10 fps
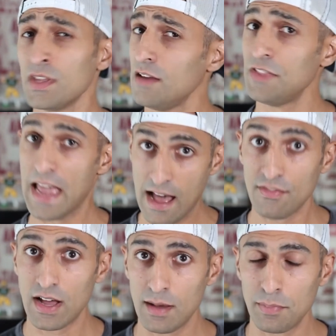if they
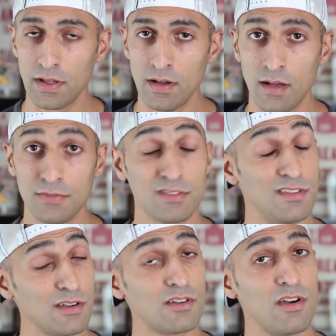have a hot playoffs,
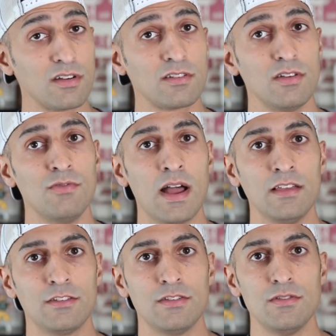their card could
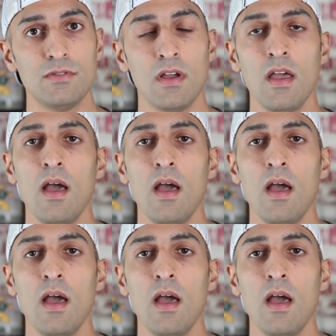rise too.